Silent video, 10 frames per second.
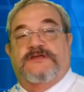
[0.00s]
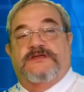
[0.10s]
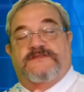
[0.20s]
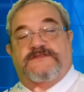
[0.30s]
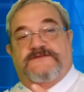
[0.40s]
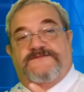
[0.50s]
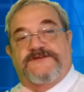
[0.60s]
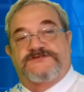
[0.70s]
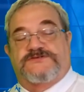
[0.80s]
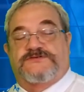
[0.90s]
and the
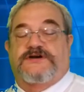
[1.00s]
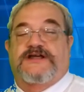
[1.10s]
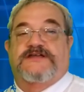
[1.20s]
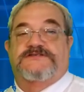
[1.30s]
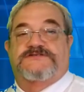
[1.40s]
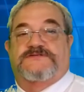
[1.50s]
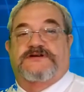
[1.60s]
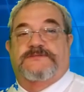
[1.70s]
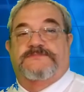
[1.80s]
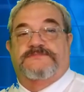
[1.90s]
official
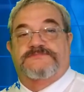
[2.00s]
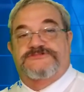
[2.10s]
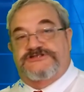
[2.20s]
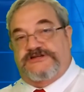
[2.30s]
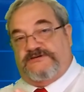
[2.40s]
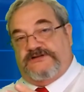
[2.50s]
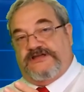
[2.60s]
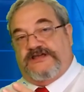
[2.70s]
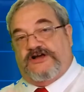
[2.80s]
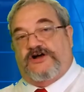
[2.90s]
transcript
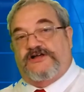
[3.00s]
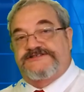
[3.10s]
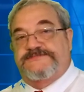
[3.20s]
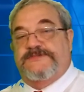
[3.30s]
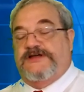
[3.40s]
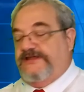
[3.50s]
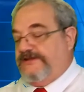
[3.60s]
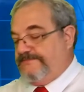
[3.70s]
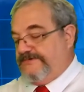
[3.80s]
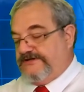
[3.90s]
generally costs
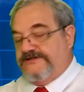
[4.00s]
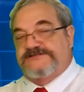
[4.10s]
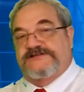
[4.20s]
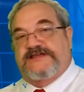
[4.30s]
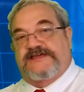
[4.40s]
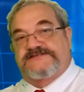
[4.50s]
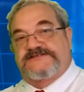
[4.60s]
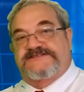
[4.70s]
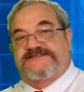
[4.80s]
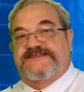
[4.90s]
money because it has a
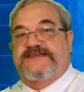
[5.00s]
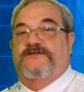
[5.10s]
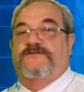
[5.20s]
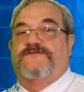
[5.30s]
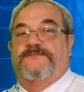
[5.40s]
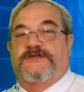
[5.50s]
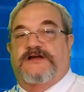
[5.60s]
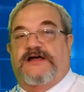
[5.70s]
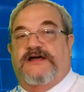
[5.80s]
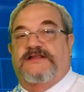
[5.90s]
seal from the
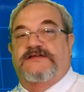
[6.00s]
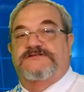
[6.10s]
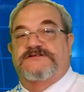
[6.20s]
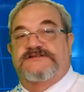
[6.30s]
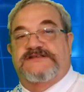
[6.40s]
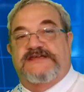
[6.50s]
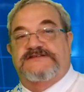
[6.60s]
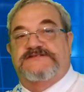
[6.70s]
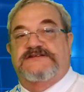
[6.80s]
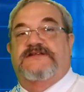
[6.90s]
college
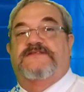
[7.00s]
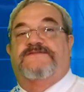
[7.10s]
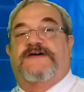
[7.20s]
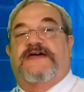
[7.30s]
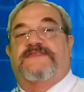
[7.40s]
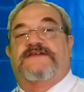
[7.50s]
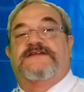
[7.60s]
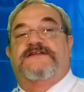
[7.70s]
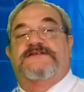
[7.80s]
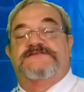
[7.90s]
attesting to the fact that
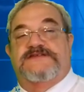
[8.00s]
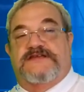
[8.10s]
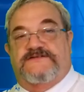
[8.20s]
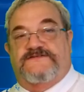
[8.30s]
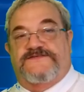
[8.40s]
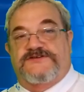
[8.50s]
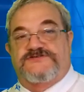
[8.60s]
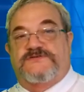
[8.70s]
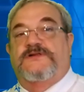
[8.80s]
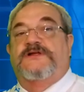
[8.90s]
it is an
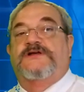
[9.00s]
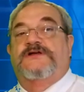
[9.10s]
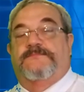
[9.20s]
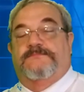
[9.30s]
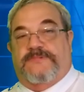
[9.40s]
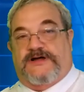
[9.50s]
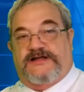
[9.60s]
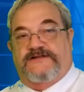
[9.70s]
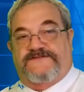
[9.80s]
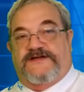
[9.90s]
official
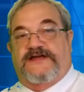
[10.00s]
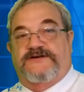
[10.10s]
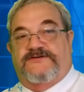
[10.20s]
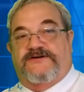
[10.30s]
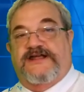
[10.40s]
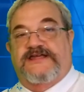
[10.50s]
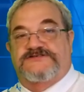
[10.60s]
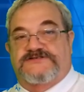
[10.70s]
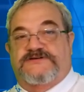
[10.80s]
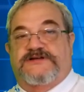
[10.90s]
bona fide
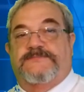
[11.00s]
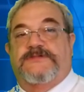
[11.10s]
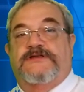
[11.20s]
transcript.